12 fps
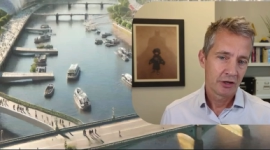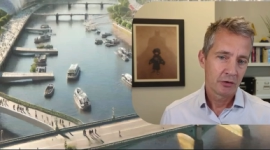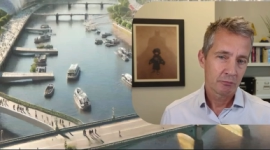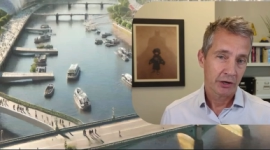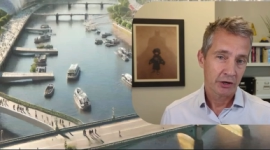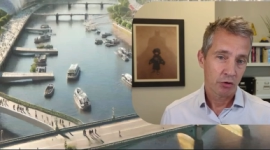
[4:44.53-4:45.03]

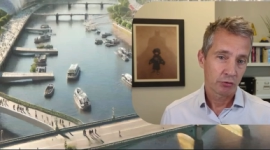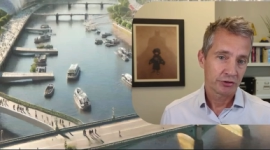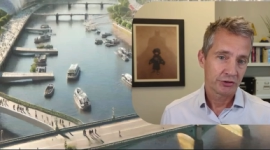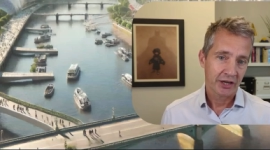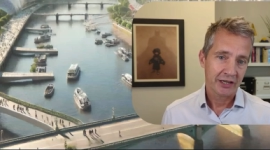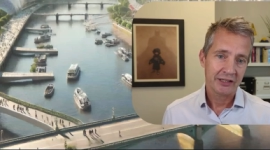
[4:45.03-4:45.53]
My goal
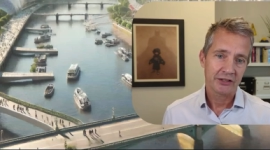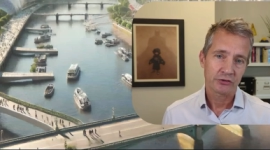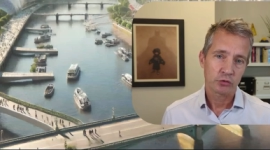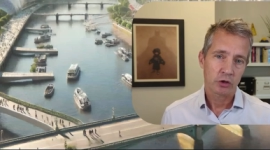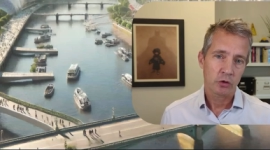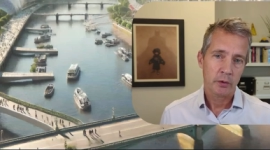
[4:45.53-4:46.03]
today is
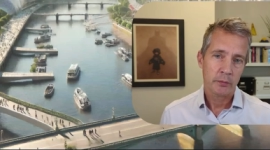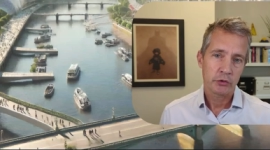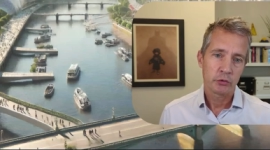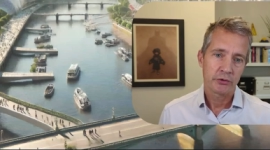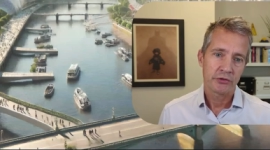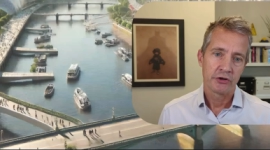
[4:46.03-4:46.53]
to equip you
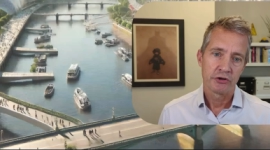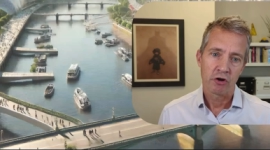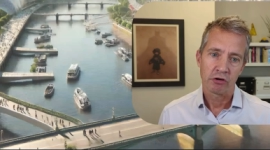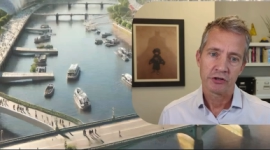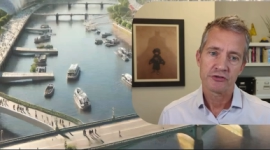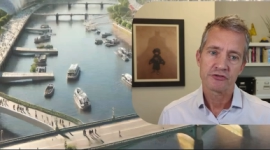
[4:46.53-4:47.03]
with the
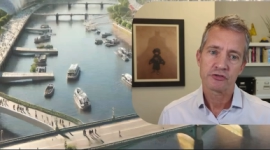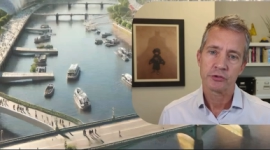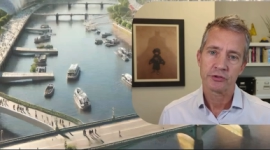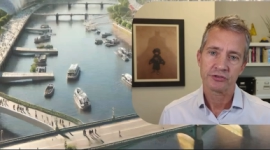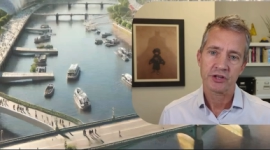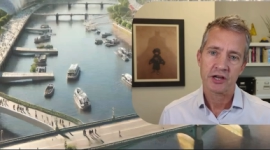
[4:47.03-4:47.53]
knowledge to
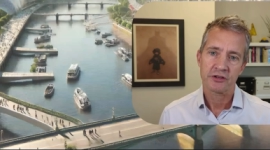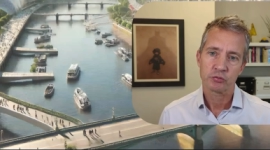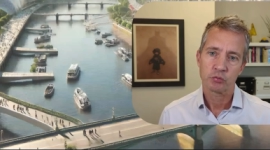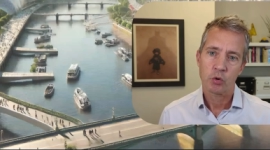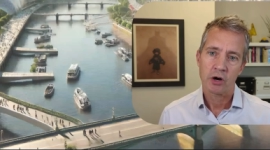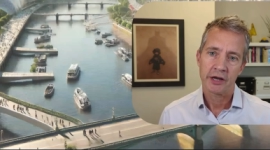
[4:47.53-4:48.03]
assess
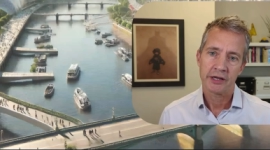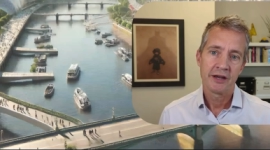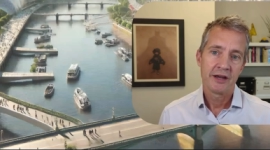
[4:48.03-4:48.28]
why